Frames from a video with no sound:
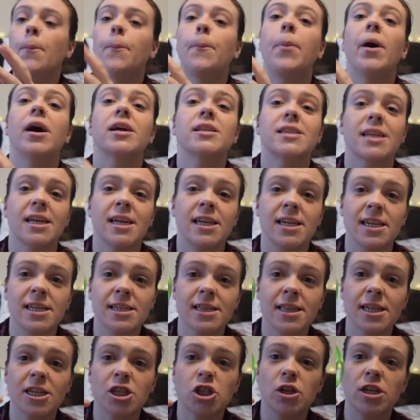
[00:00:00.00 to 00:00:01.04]
But it is
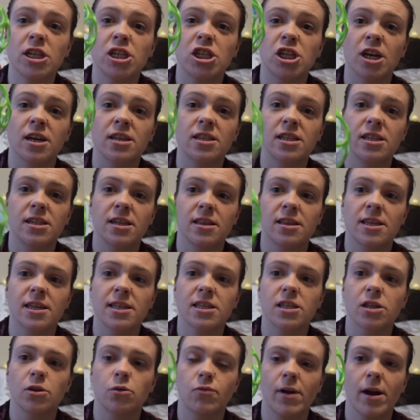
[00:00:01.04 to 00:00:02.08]
literally just
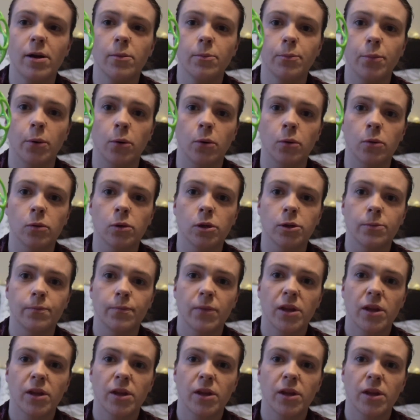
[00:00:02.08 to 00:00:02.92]
this round ball